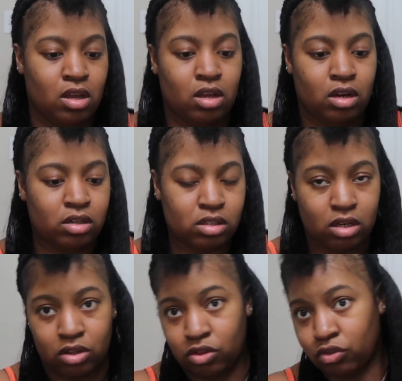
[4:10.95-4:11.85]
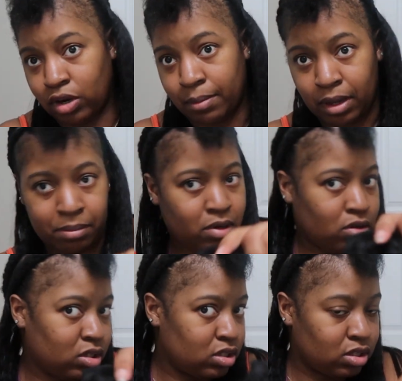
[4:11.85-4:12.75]
And here's another 3 I might put
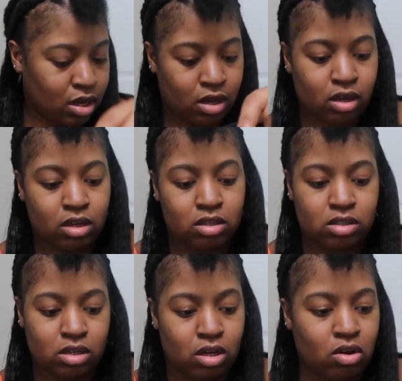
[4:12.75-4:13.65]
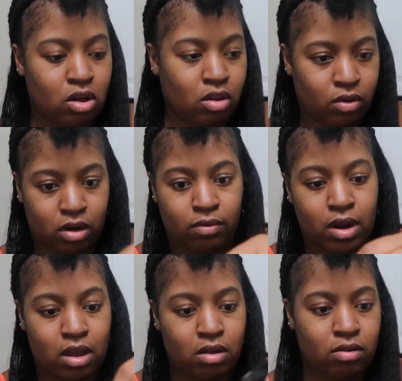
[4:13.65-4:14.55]
on this side because it didn't go all the way
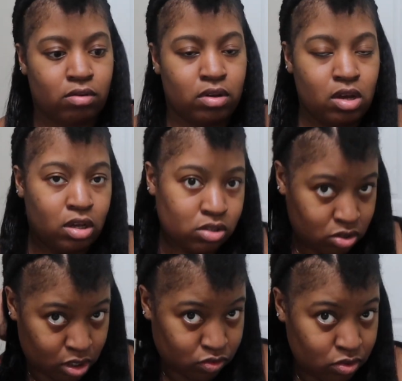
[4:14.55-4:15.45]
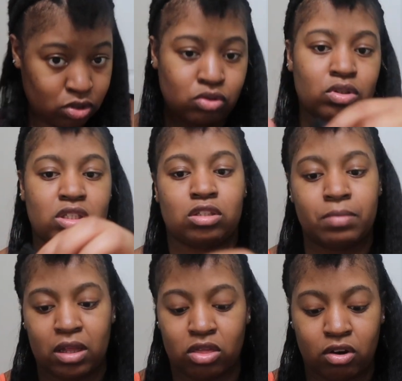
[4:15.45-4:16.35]
around. So that's 1, 2. This is
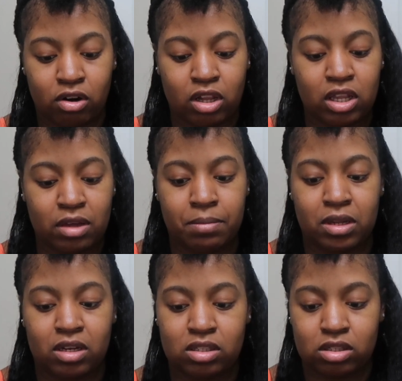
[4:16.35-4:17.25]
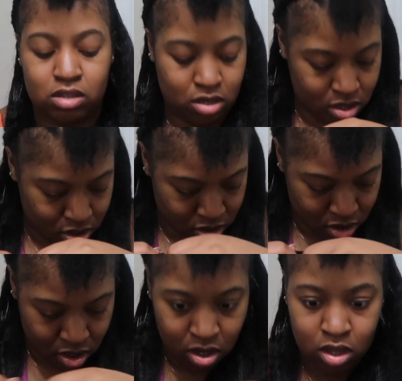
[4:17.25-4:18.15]
my 3rd clip, and it's
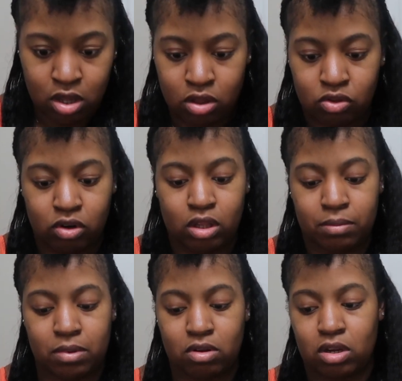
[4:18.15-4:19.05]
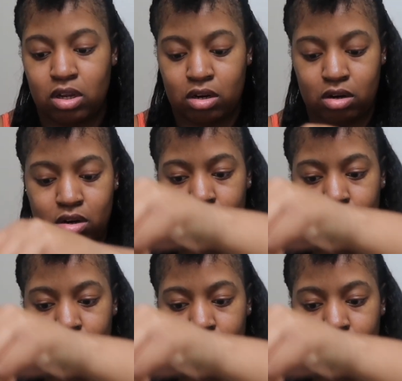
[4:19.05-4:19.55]
3 clips on here.